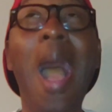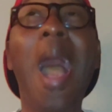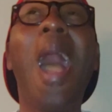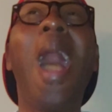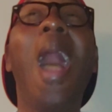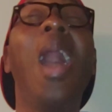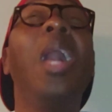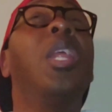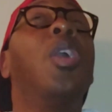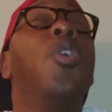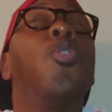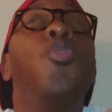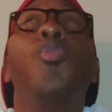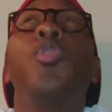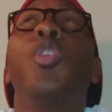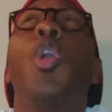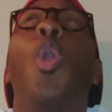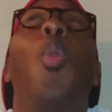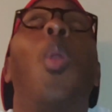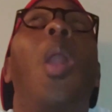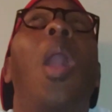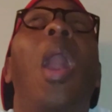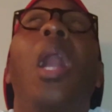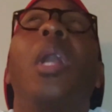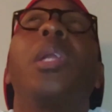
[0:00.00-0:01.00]
I don't
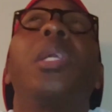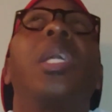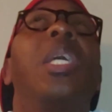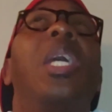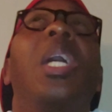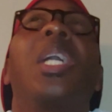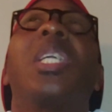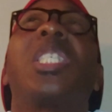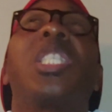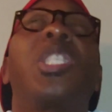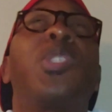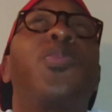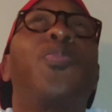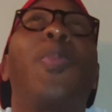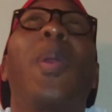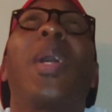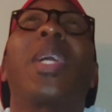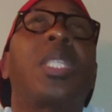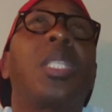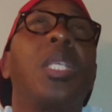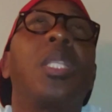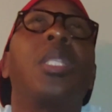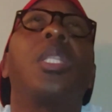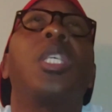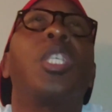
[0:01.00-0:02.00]
know how they
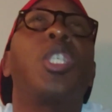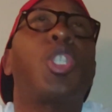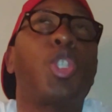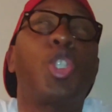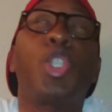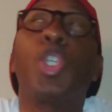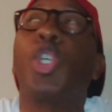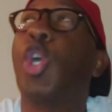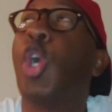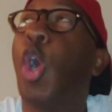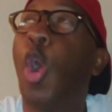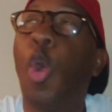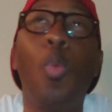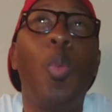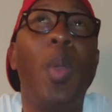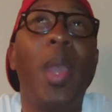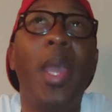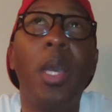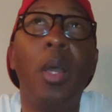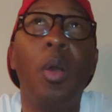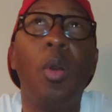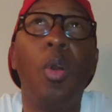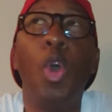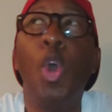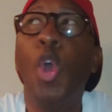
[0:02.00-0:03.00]
expected this to go
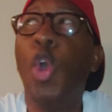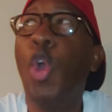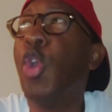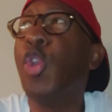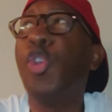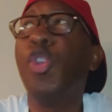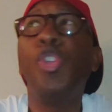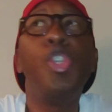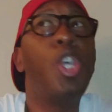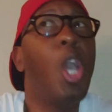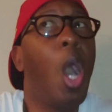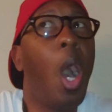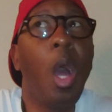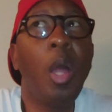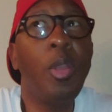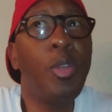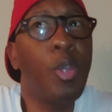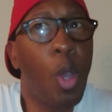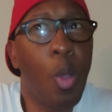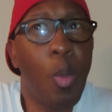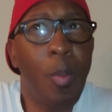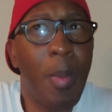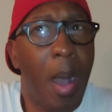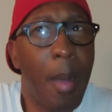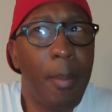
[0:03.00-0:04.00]
well. Y'all
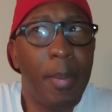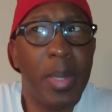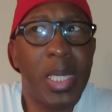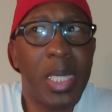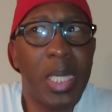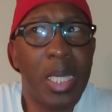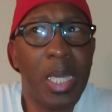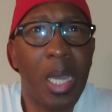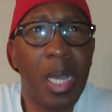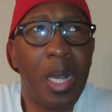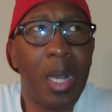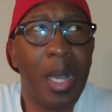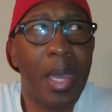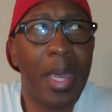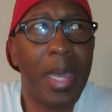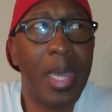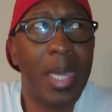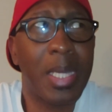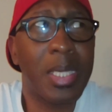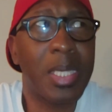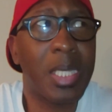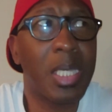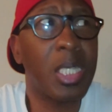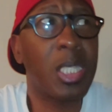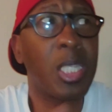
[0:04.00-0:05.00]
know Mama D and her
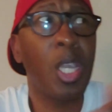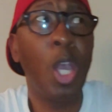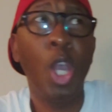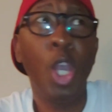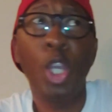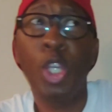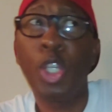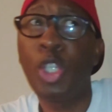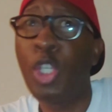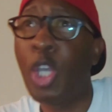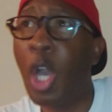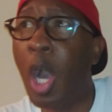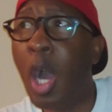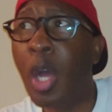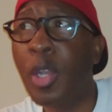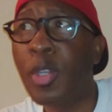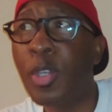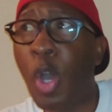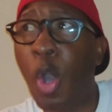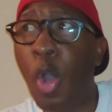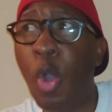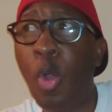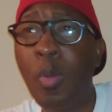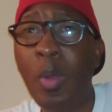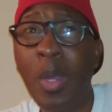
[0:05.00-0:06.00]
antics. Y'all
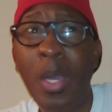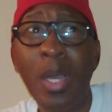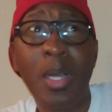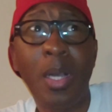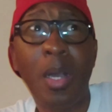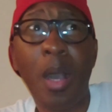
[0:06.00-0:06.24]
know